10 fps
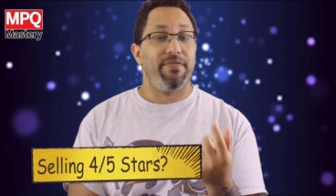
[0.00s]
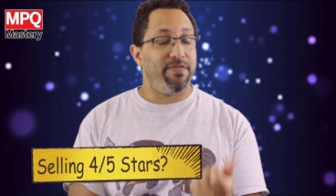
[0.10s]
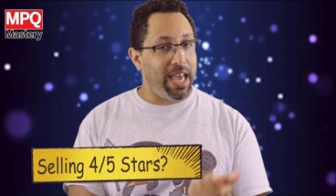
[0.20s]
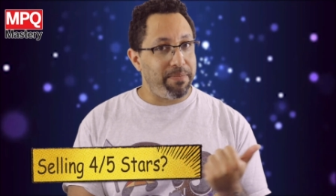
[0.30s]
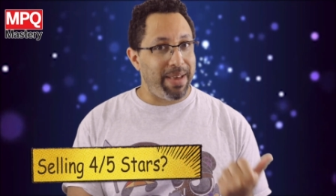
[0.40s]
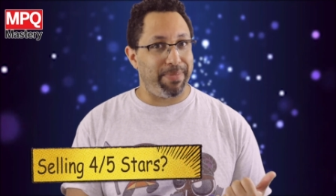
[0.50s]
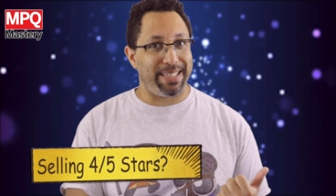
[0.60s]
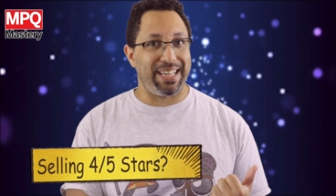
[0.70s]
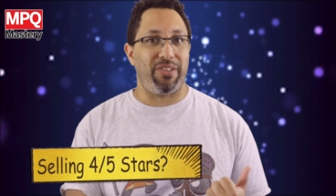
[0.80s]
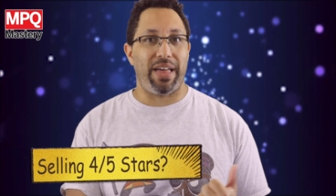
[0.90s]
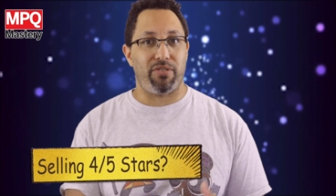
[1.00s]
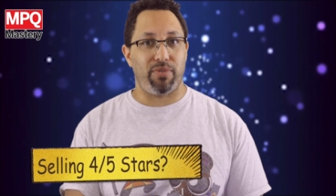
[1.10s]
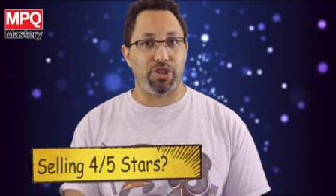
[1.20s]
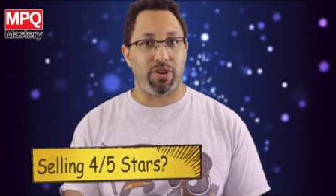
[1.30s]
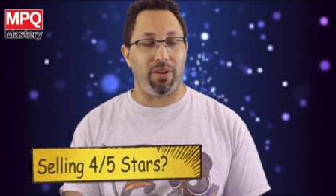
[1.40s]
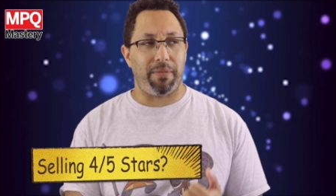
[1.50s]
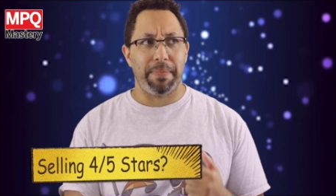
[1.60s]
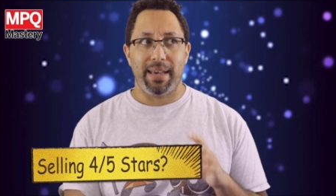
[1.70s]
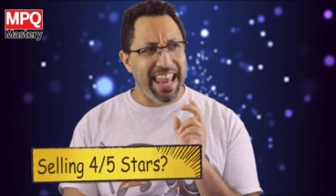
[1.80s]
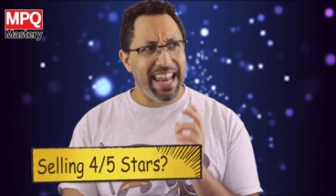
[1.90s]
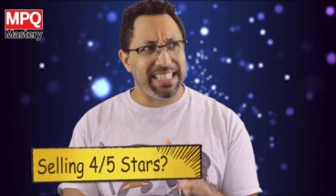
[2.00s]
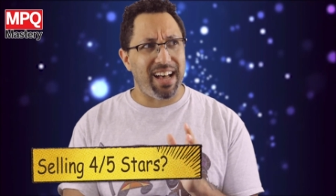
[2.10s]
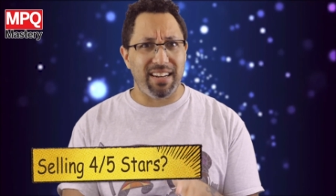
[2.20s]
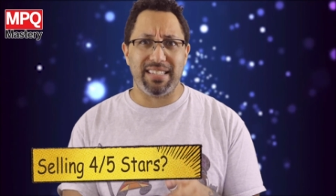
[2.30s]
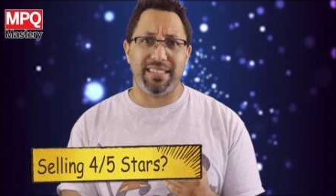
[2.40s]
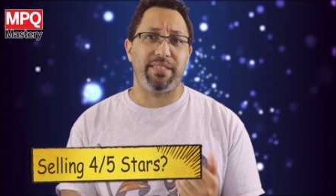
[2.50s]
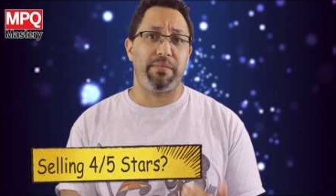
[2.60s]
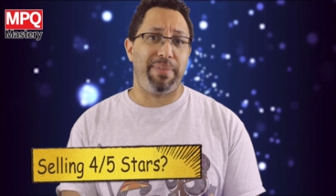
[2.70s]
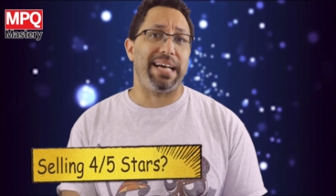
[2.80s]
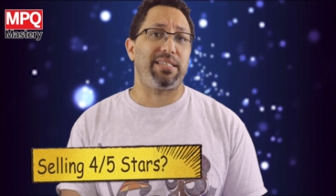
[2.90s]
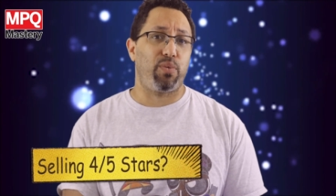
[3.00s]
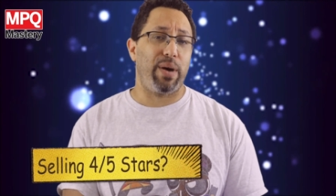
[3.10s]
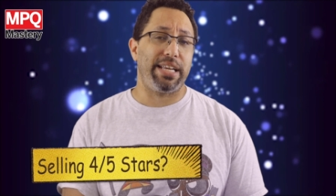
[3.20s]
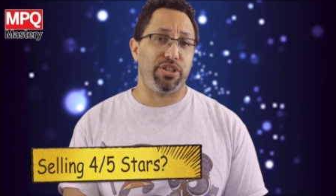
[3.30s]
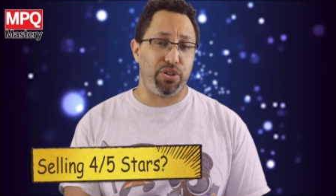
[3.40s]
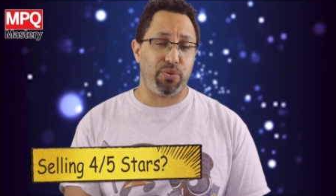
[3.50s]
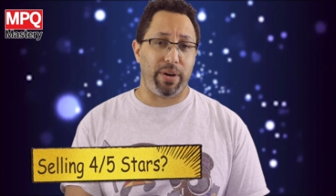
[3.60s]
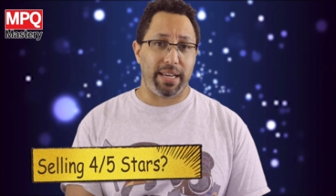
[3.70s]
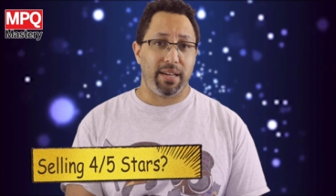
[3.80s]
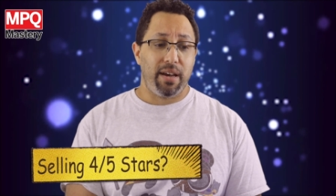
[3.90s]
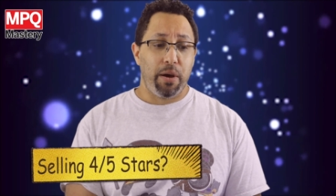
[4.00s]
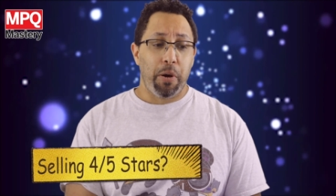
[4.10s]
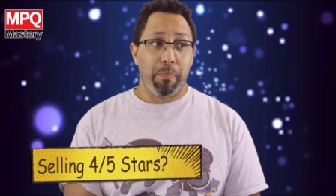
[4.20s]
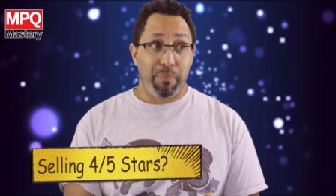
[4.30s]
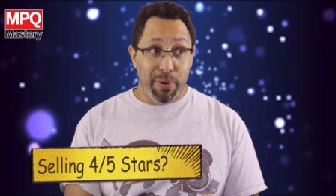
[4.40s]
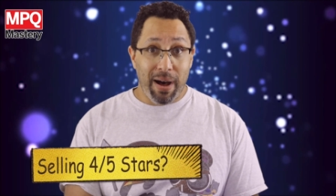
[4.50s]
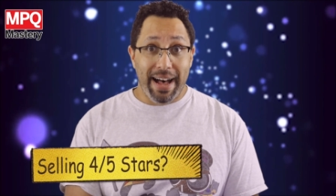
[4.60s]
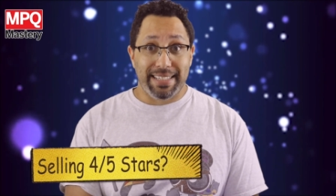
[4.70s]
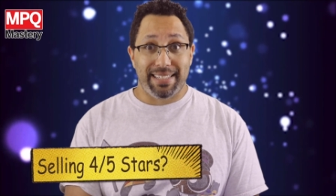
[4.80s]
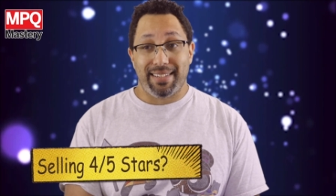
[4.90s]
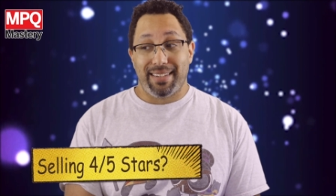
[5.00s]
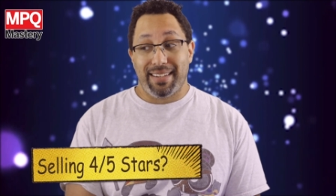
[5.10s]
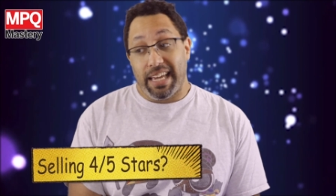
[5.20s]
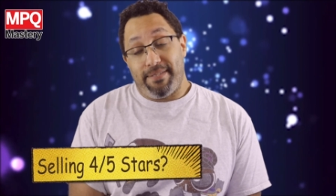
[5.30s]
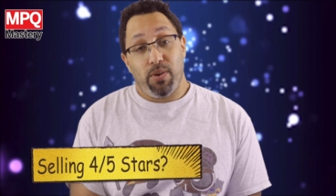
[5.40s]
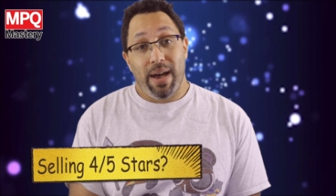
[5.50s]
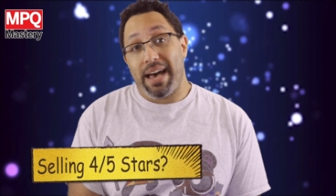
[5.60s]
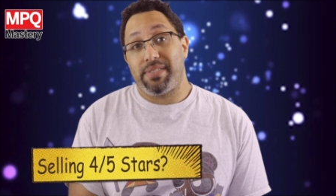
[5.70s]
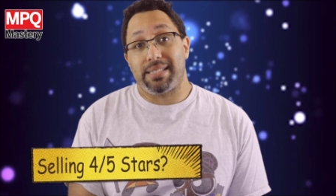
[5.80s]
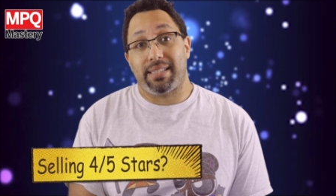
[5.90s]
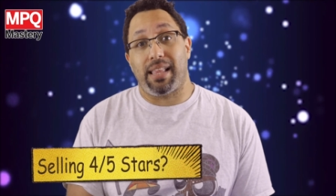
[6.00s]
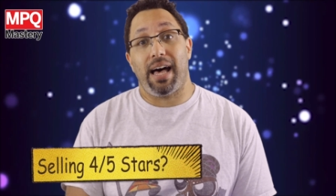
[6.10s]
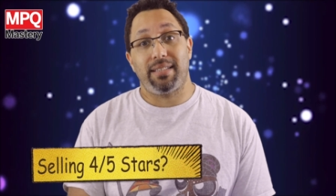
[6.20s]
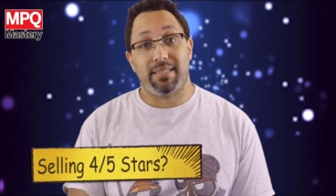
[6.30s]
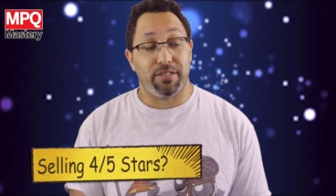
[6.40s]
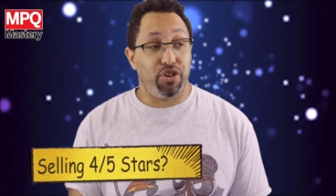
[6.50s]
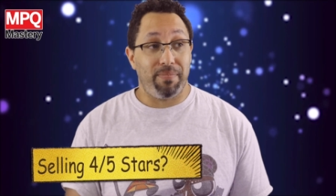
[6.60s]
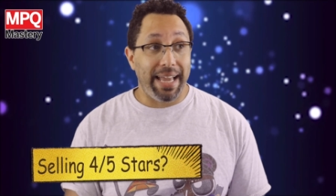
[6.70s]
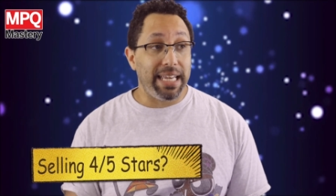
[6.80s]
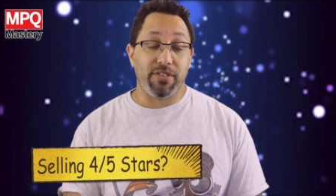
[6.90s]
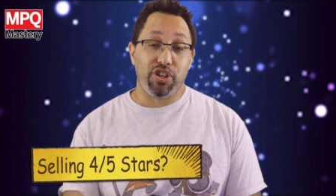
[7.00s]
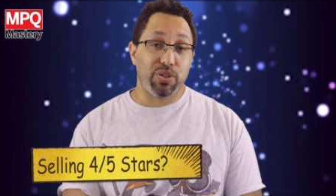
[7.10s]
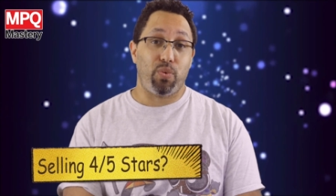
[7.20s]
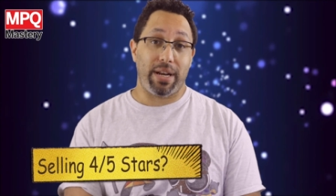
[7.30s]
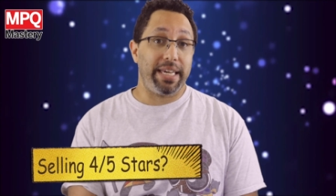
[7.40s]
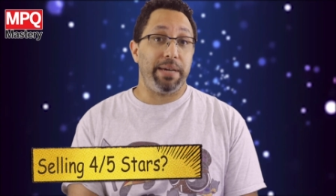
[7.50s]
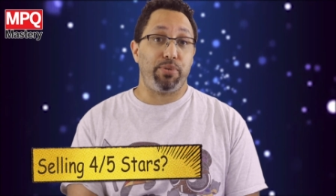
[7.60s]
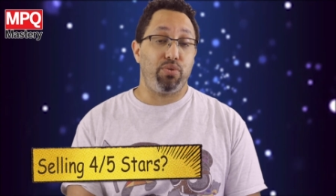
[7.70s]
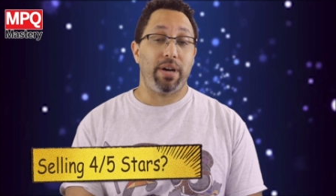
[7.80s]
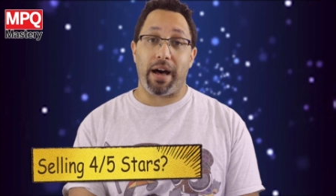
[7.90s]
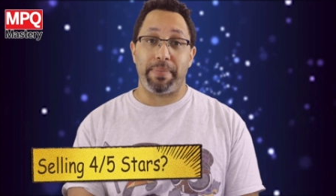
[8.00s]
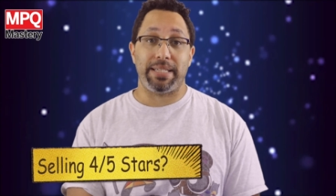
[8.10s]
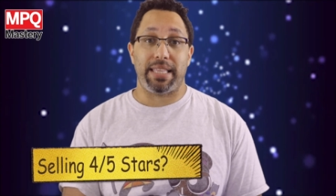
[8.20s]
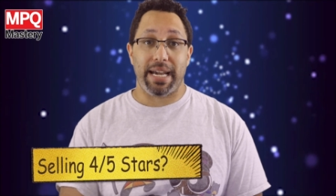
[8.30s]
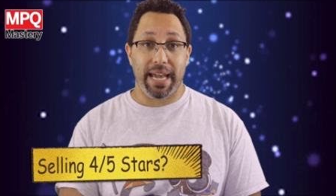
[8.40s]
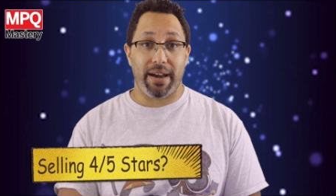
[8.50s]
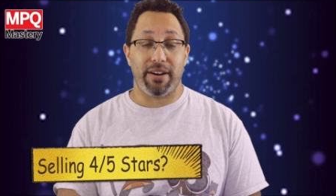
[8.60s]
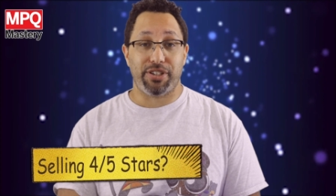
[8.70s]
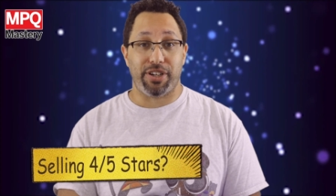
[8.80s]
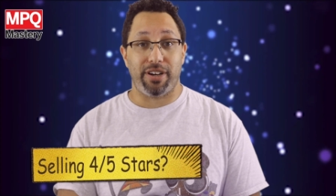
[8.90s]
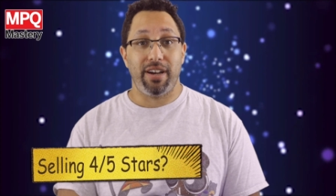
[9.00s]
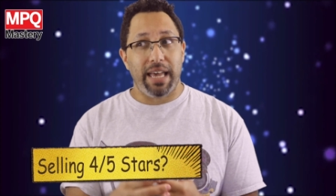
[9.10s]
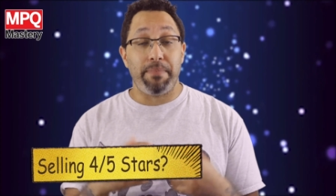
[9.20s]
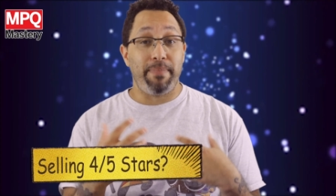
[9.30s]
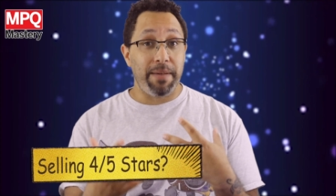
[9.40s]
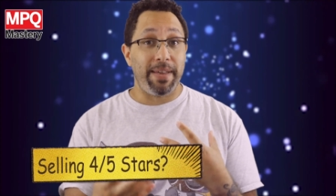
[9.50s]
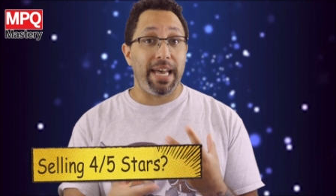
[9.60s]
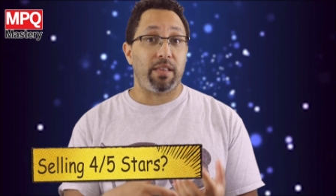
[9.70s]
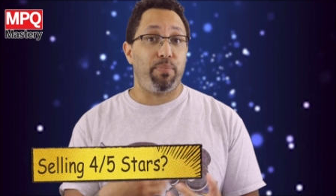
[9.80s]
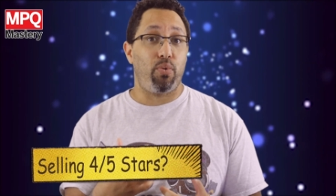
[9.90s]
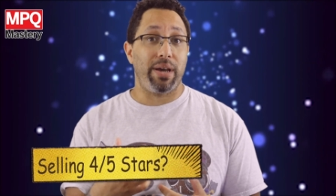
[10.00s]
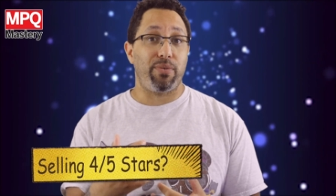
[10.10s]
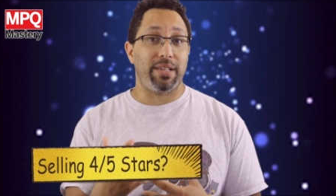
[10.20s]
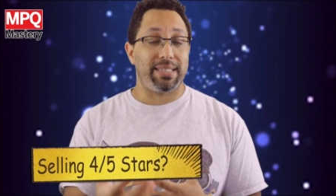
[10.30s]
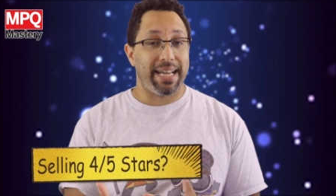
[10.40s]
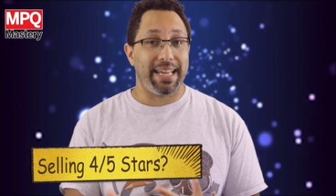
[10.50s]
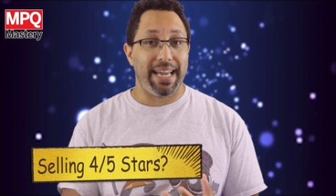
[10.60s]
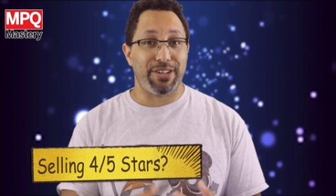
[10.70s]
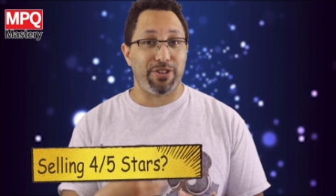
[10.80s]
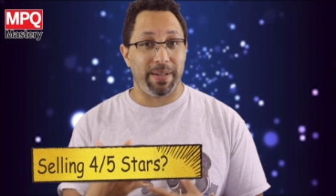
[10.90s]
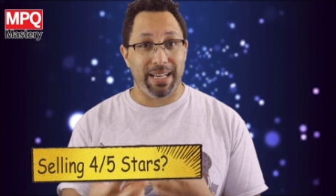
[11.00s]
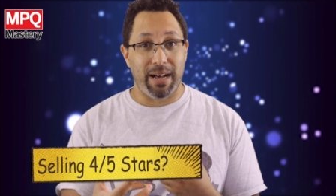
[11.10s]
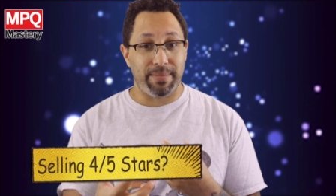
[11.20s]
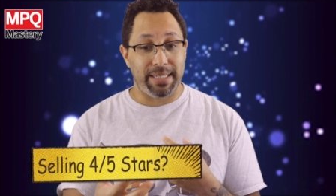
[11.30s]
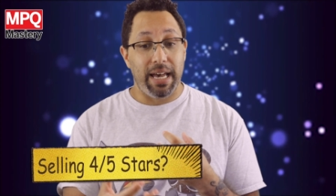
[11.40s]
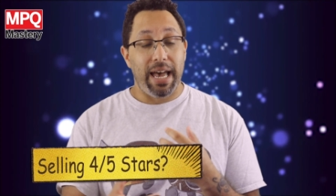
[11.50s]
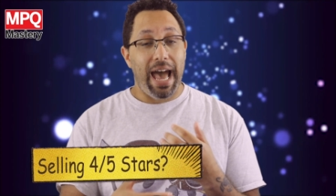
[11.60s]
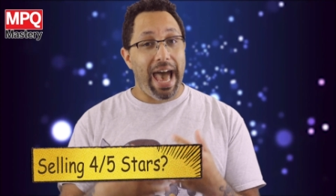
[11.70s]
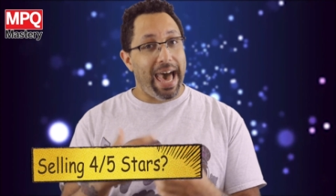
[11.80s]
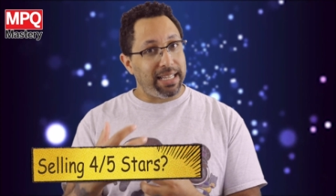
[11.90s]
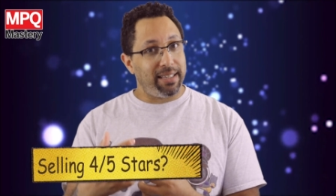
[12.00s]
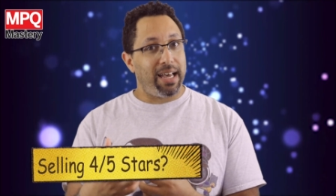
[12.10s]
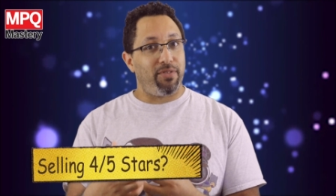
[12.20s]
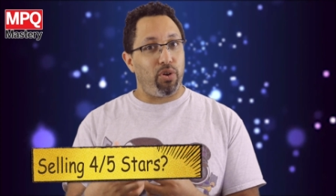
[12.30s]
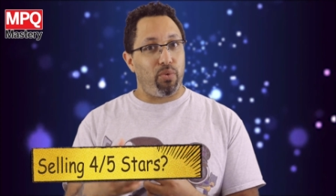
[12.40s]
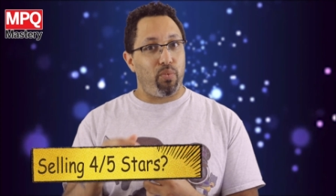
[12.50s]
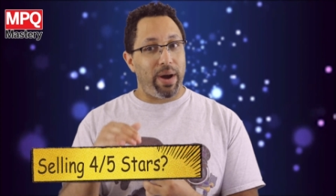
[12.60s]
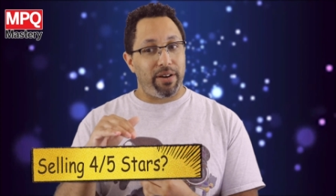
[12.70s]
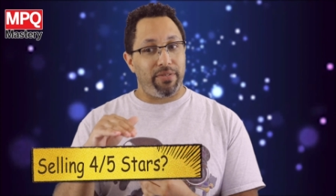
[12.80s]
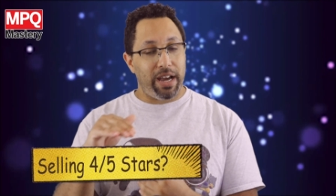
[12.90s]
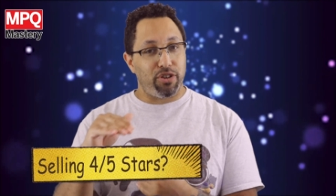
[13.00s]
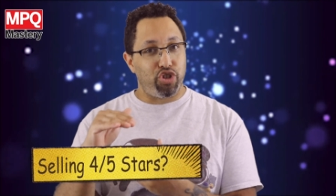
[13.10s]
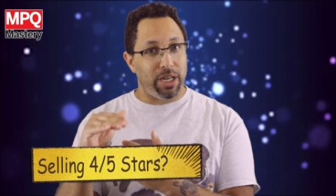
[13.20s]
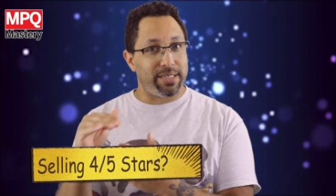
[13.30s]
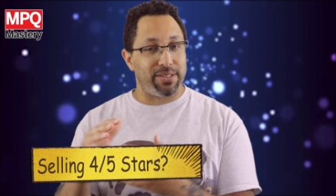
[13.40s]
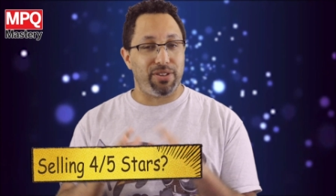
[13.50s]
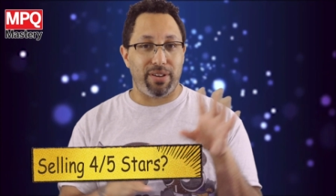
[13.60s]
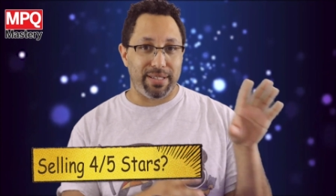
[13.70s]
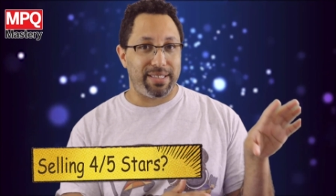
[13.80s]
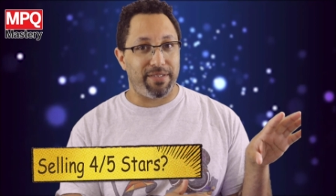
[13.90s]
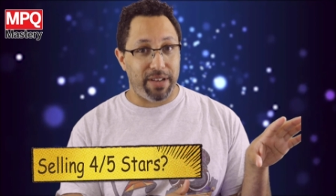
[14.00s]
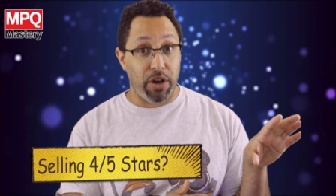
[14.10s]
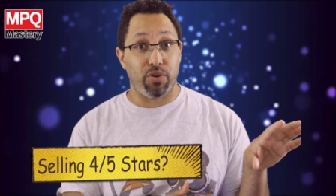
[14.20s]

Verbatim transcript: then maybe sell that original. And that's honestly the best way to do it but if you have the slots, you might even just want to keep two copies of that character. And maybe at the point where the second character becomes at a level where they're just as good as the